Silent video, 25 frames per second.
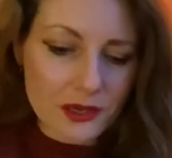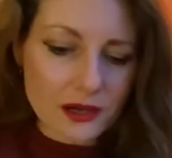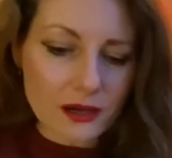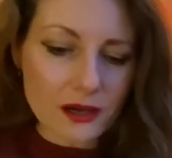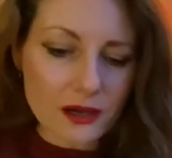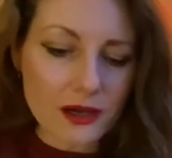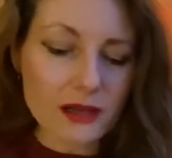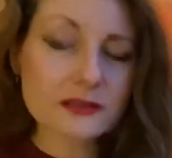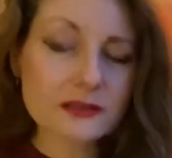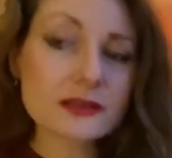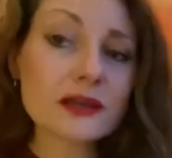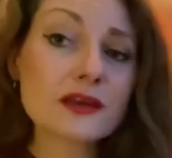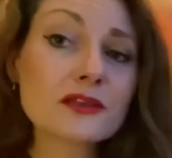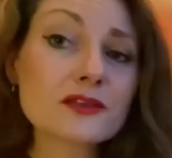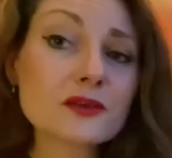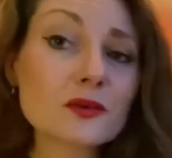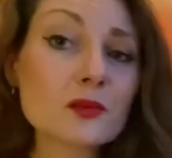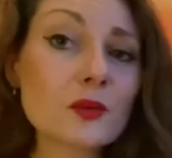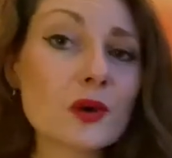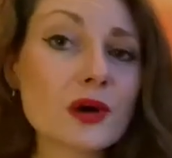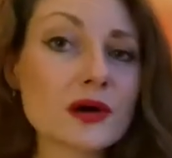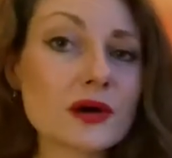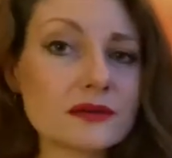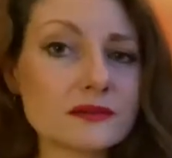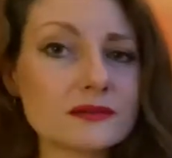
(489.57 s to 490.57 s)
Another
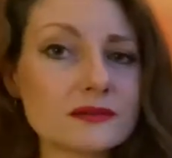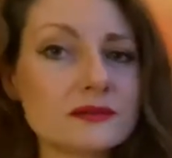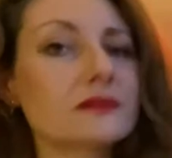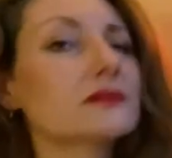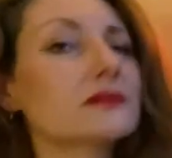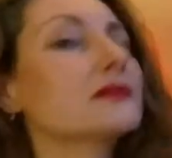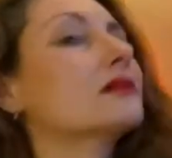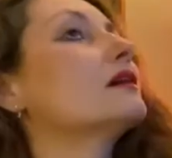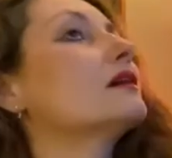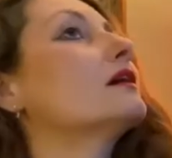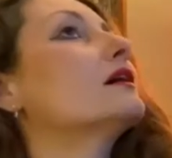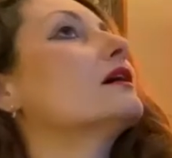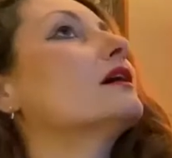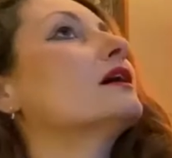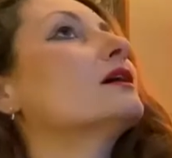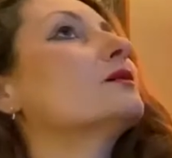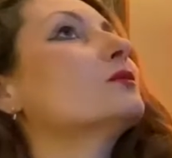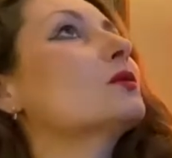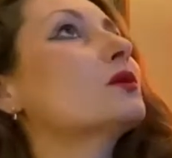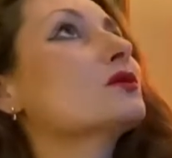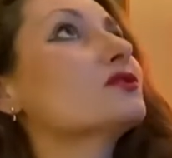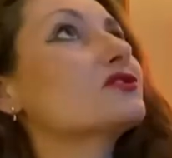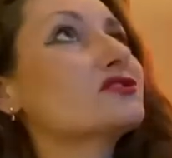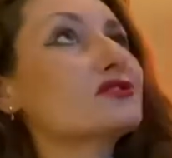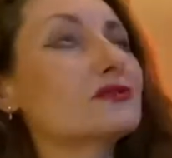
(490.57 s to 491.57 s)
one that I
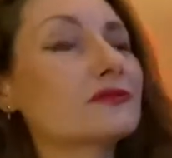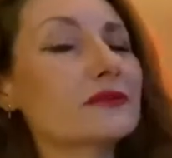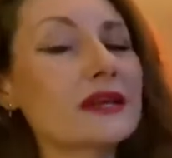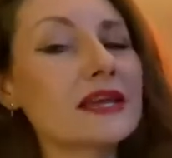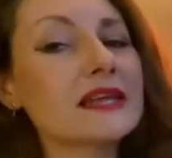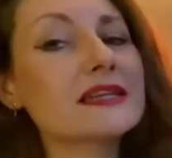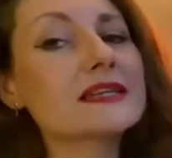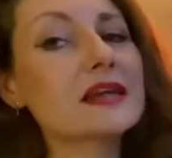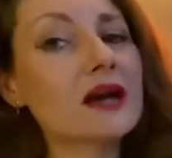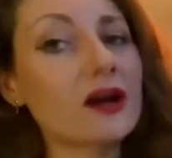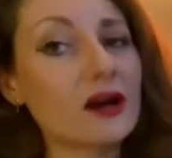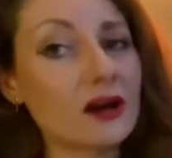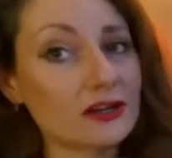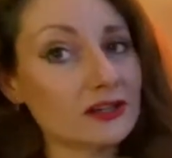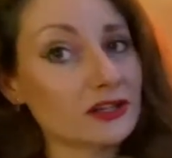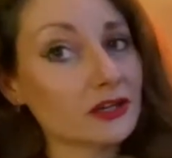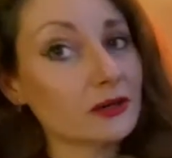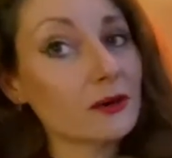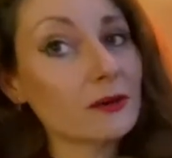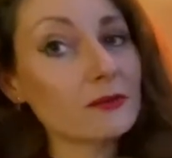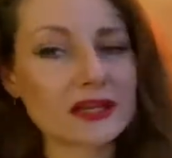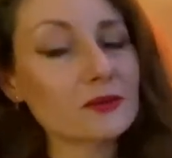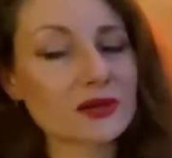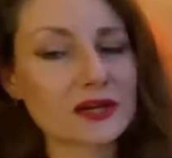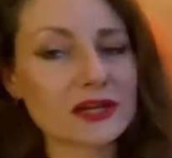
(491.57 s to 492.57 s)
want to read, I know
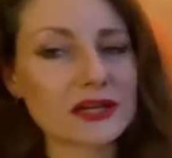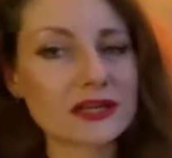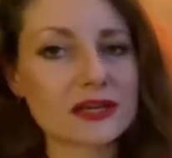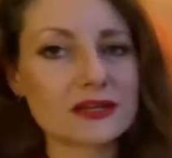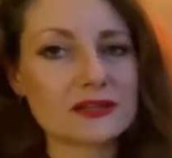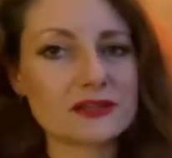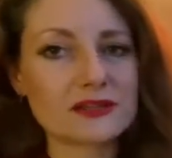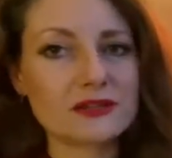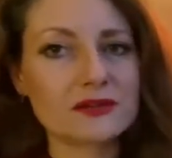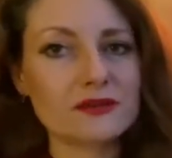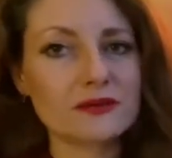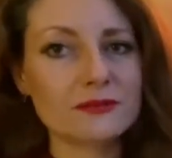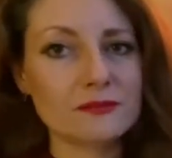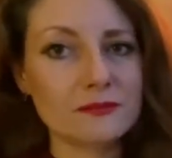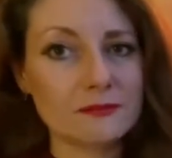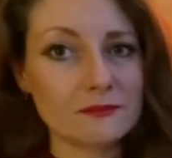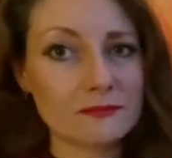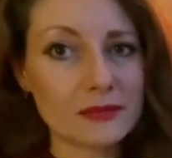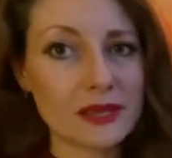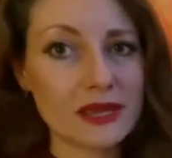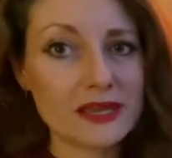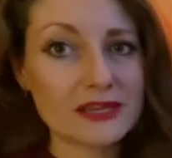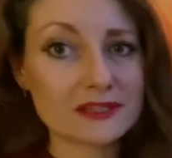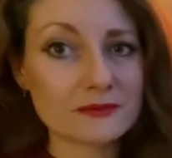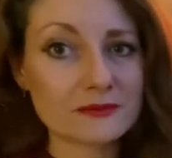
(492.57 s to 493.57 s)
I'm not going to get to,
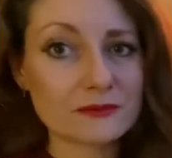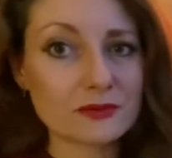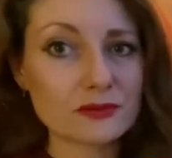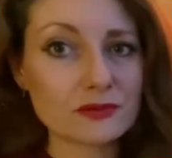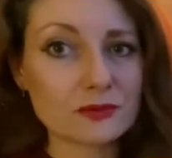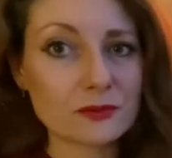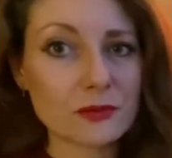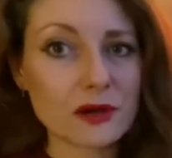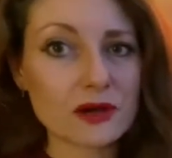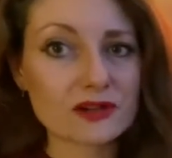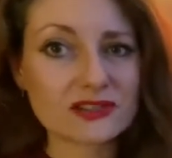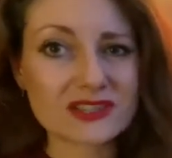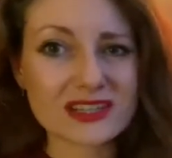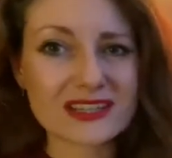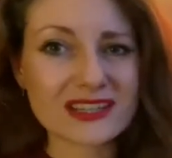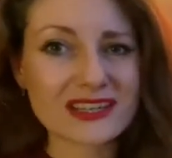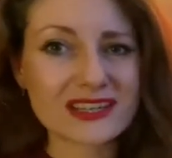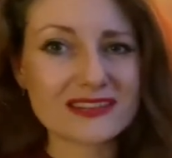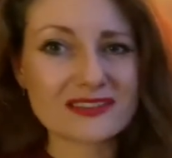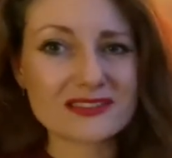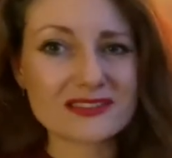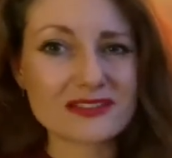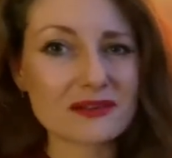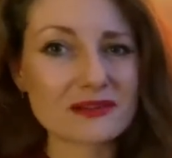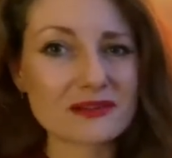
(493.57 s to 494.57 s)
is Middlemarch. Again,
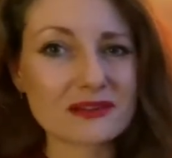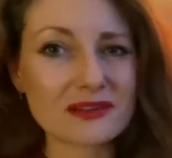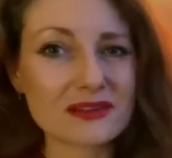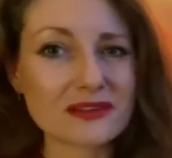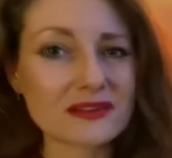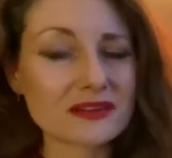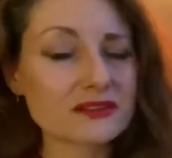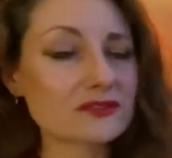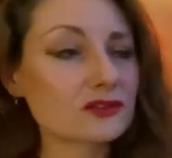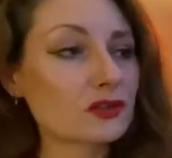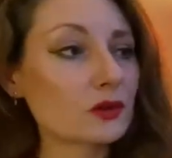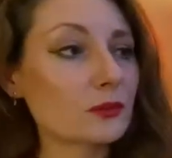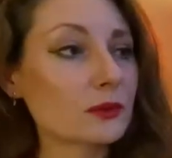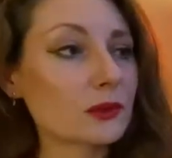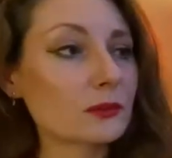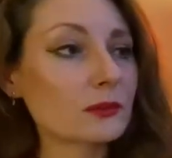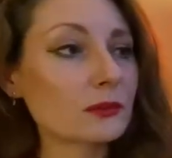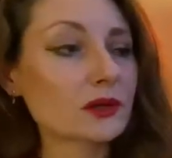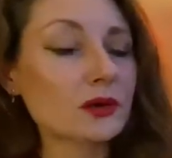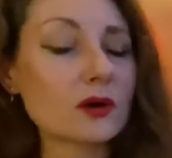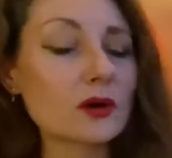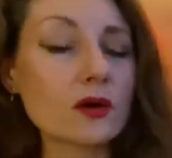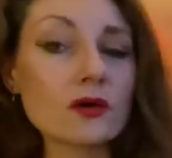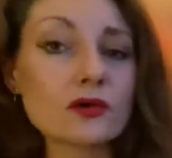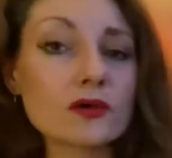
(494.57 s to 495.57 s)
I don't like this copy
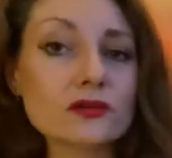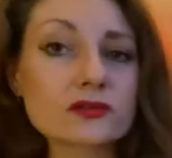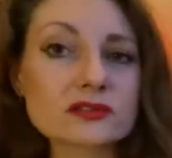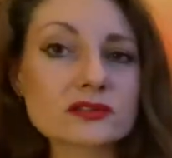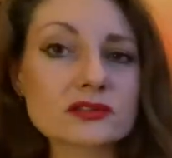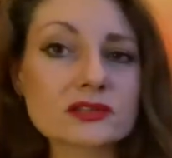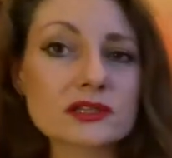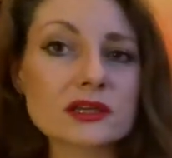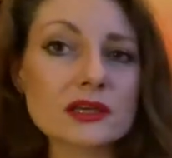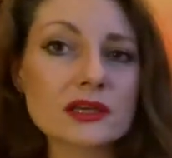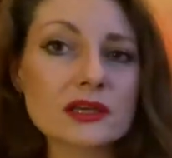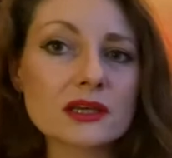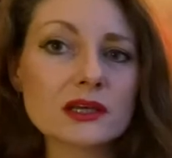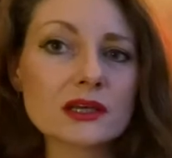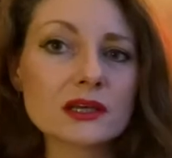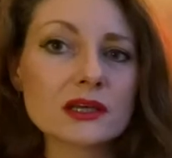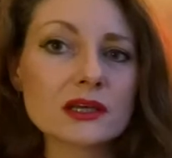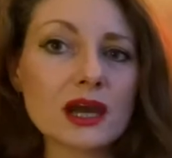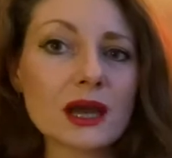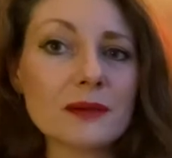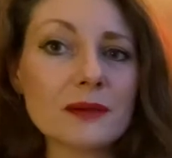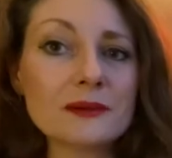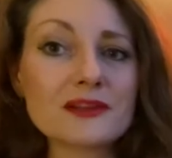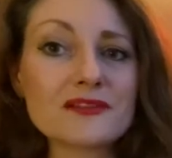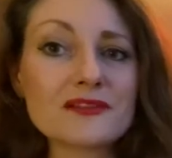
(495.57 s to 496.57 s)
because,
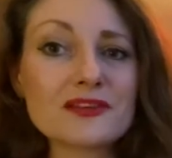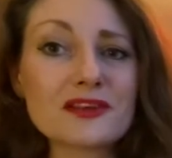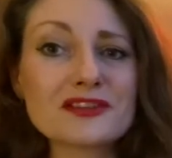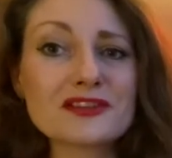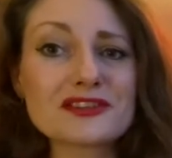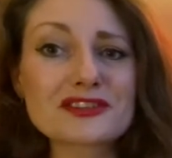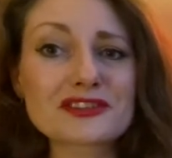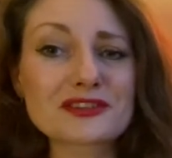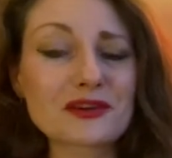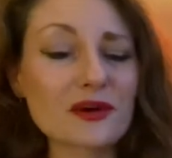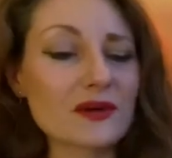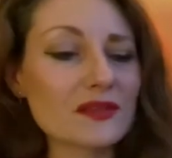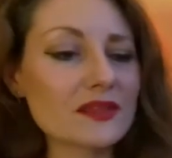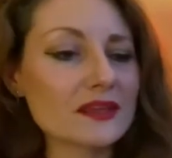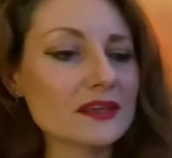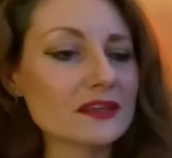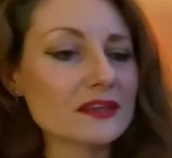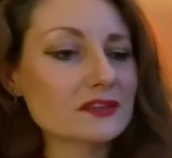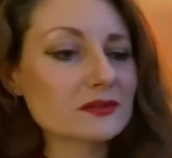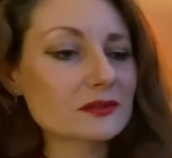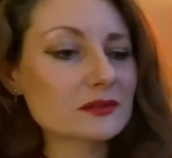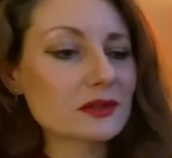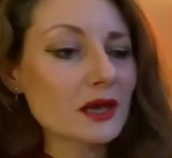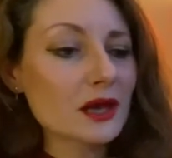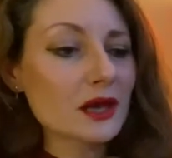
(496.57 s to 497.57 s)
I mean, I've only just got
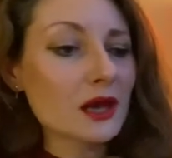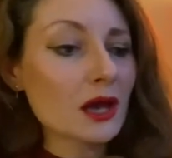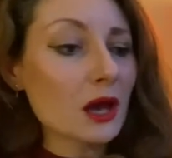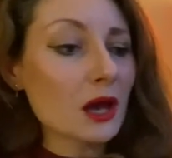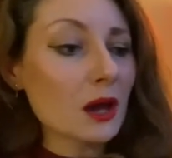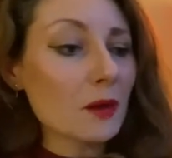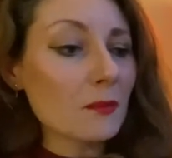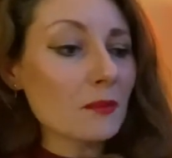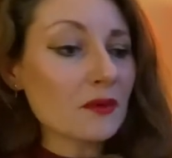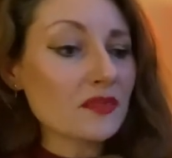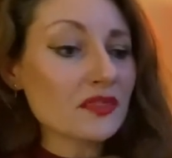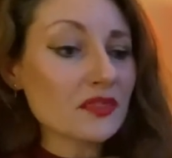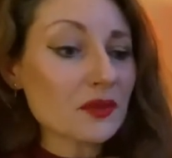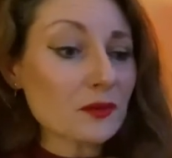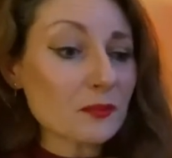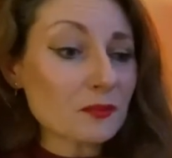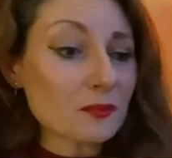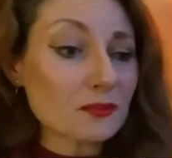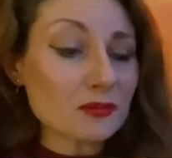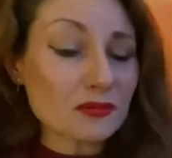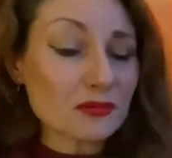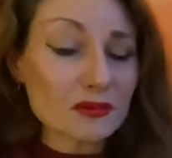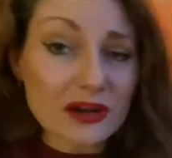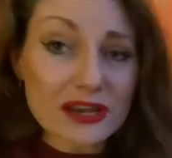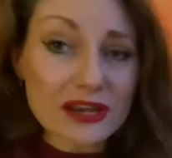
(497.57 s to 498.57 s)
this, but the
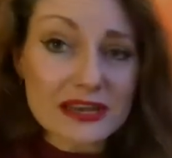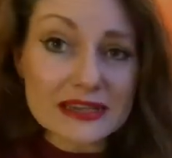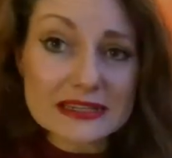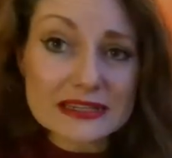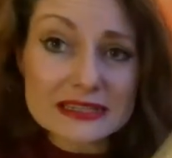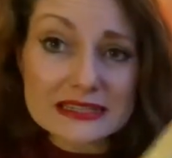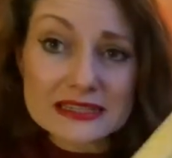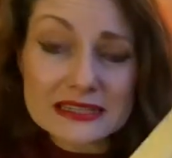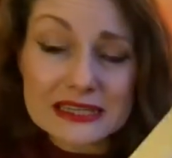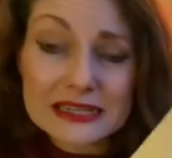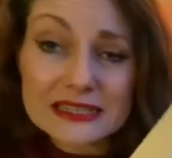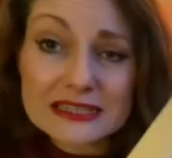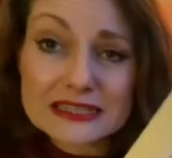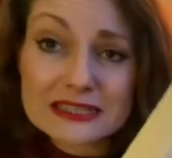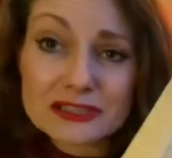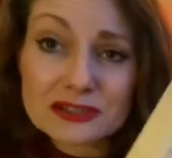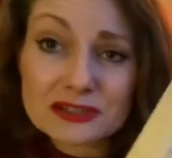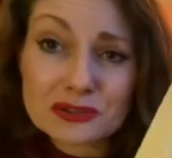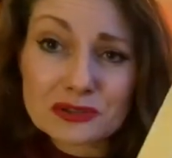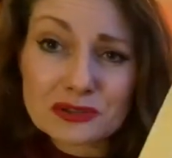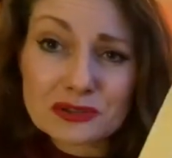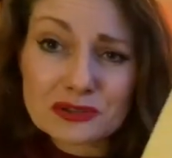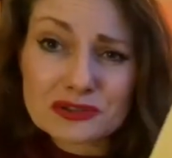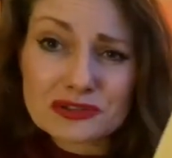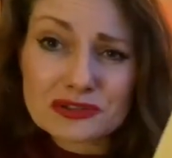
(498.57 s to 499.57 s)
print
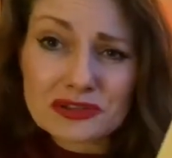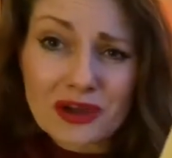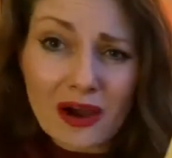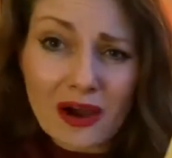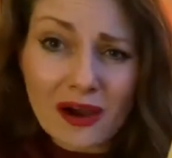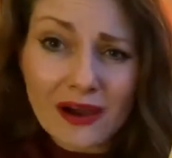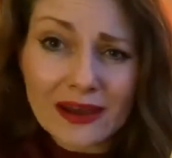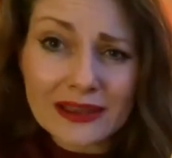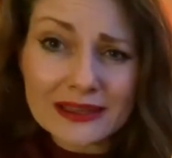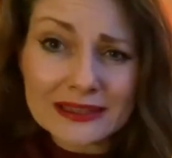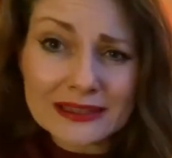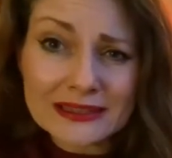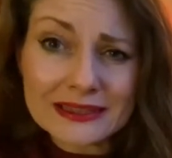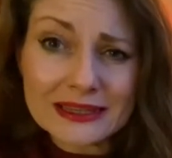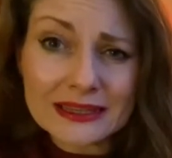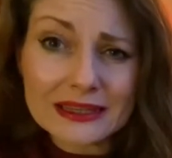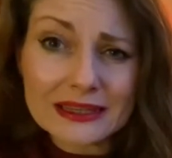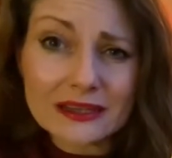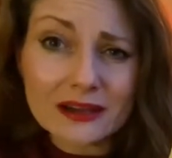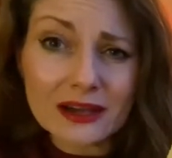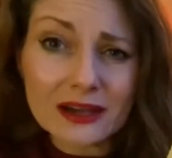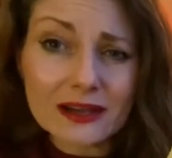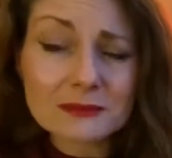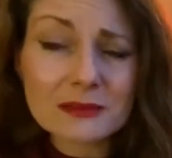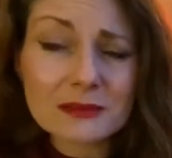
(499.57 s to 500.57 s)
is
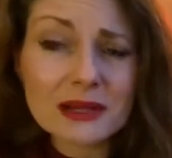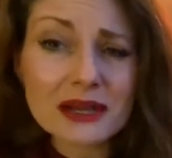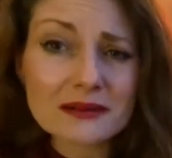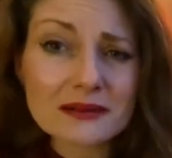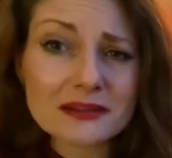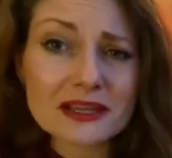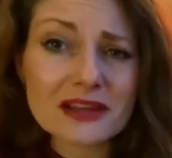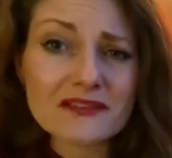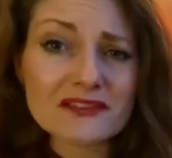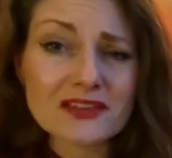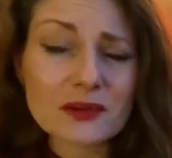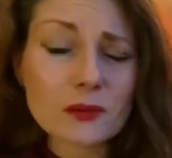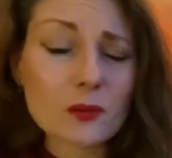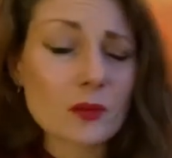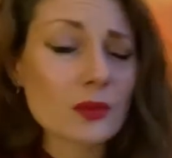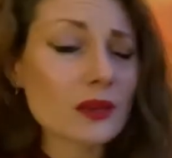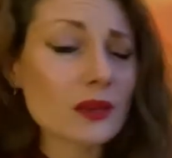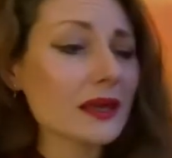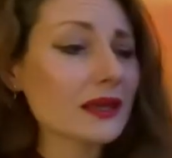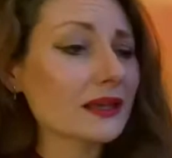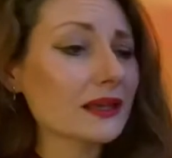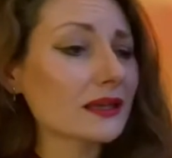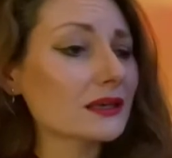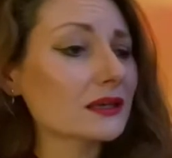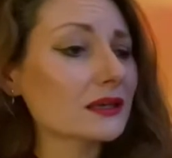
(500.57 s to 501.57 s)
tiny. I mean, I have to,
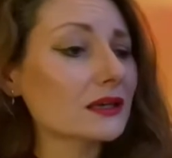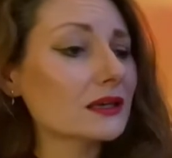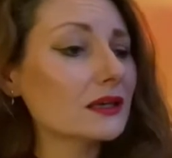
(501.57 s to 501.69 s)
like,